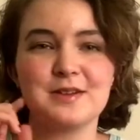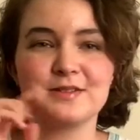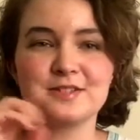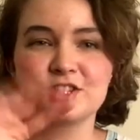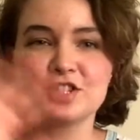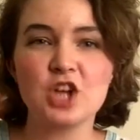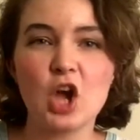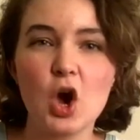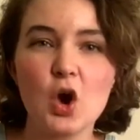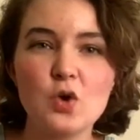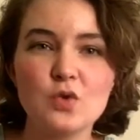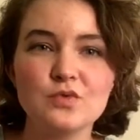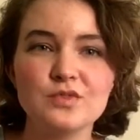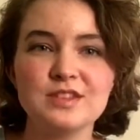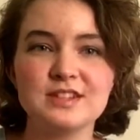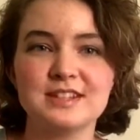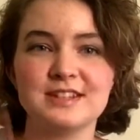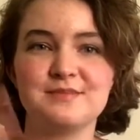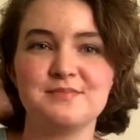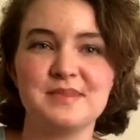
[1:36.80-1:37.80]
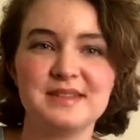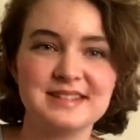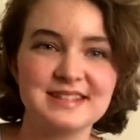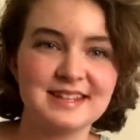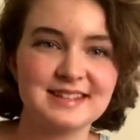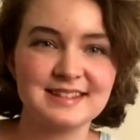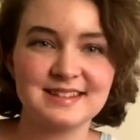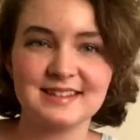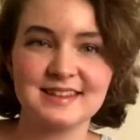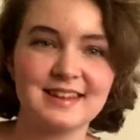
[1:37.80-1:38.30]
scones and
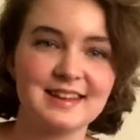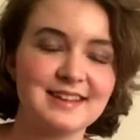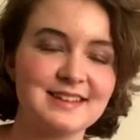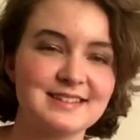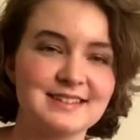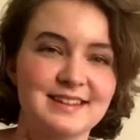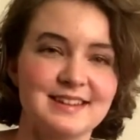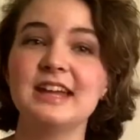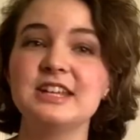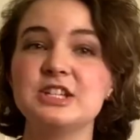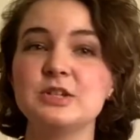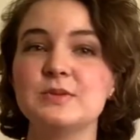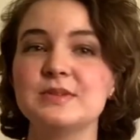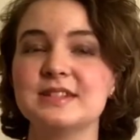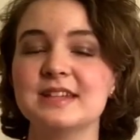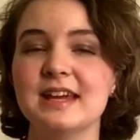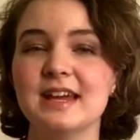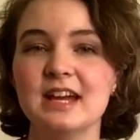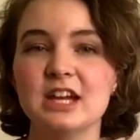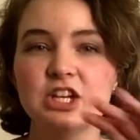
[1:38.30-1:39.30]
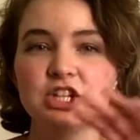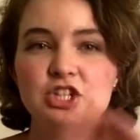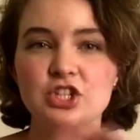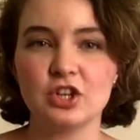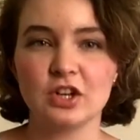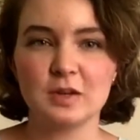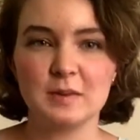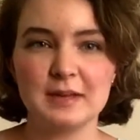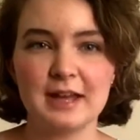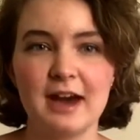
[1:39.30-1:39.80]
biscuits and things, and she was
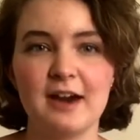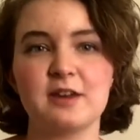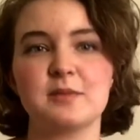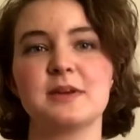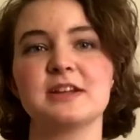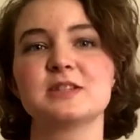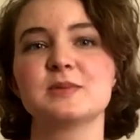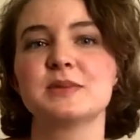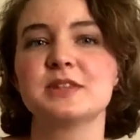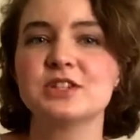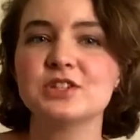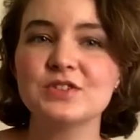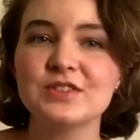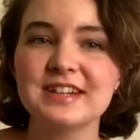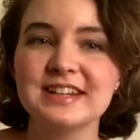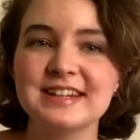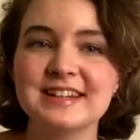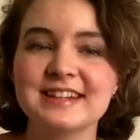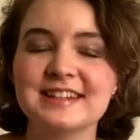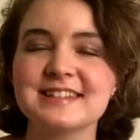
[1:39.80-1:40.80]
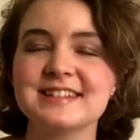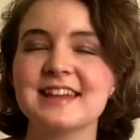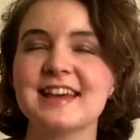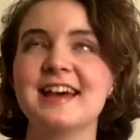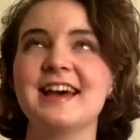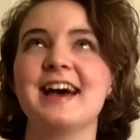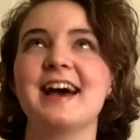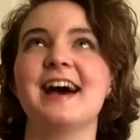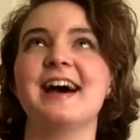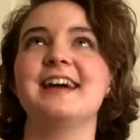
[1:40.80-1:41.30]
showing me how to make some of the drinks.
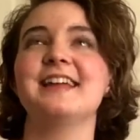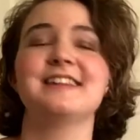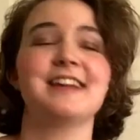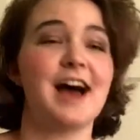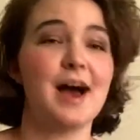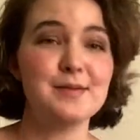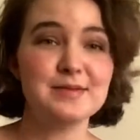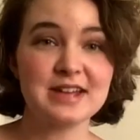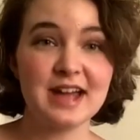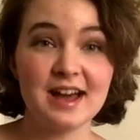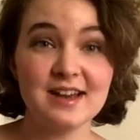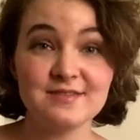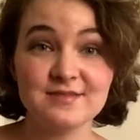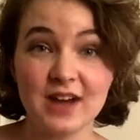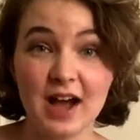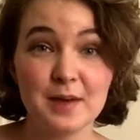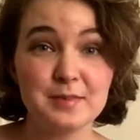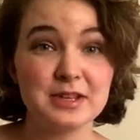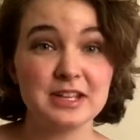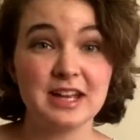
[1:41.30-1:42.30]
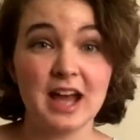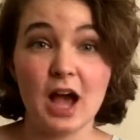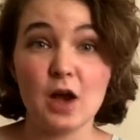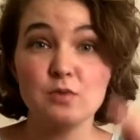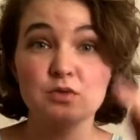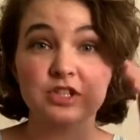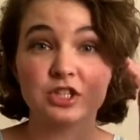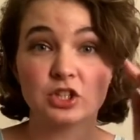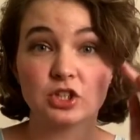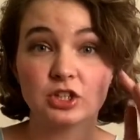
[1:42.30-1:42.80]
And I
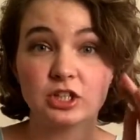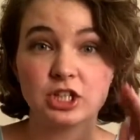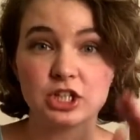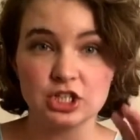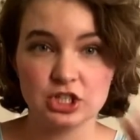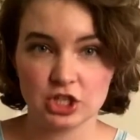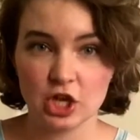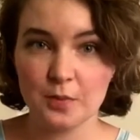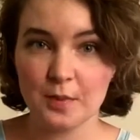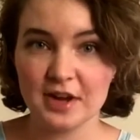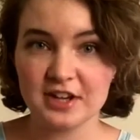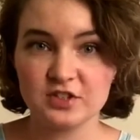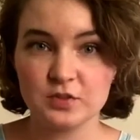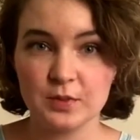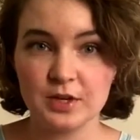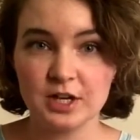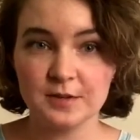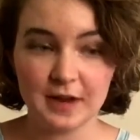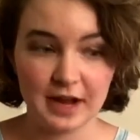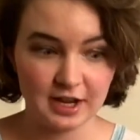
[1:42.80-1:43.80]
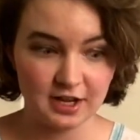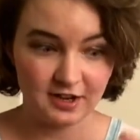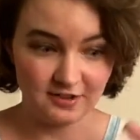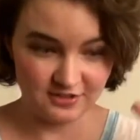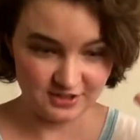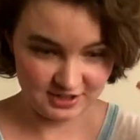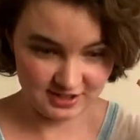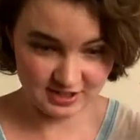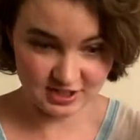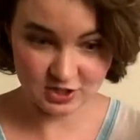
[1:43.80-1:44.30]
was learning so much from her, but I could have
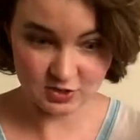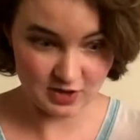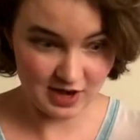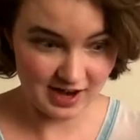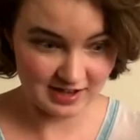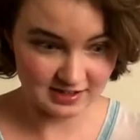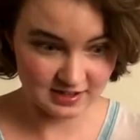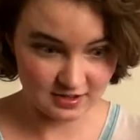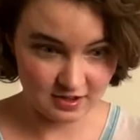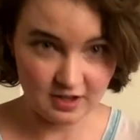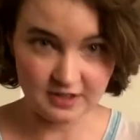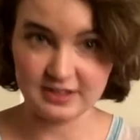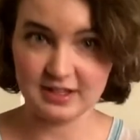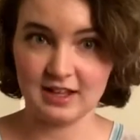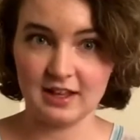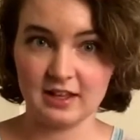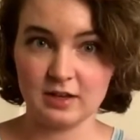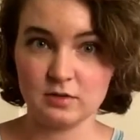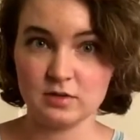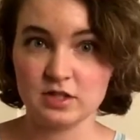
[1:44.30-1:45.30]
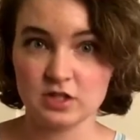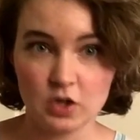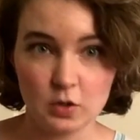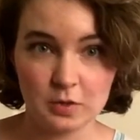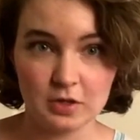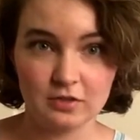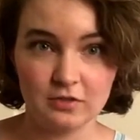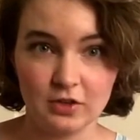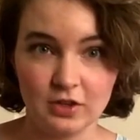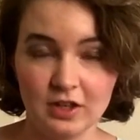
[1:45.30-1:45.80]
just listened to her accent all day. Like, it was so
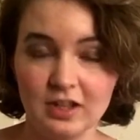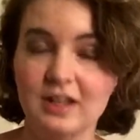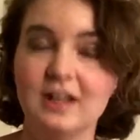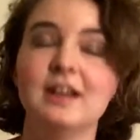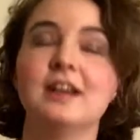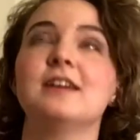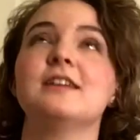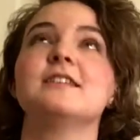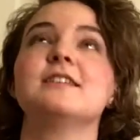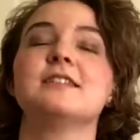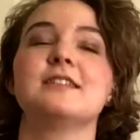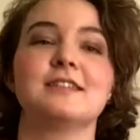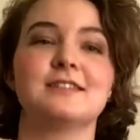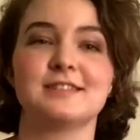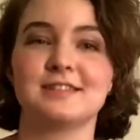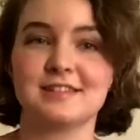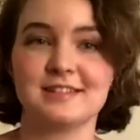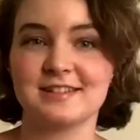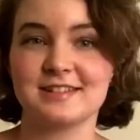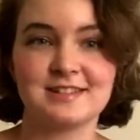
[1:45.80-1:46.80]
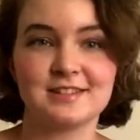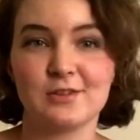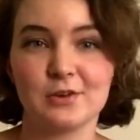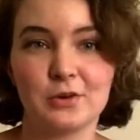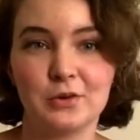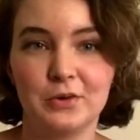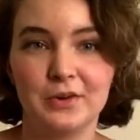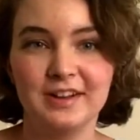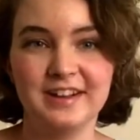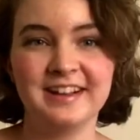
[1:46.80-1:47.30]
beautiful. It was just so
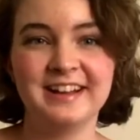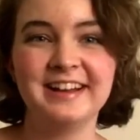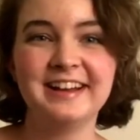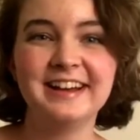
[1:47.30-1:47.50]
cool.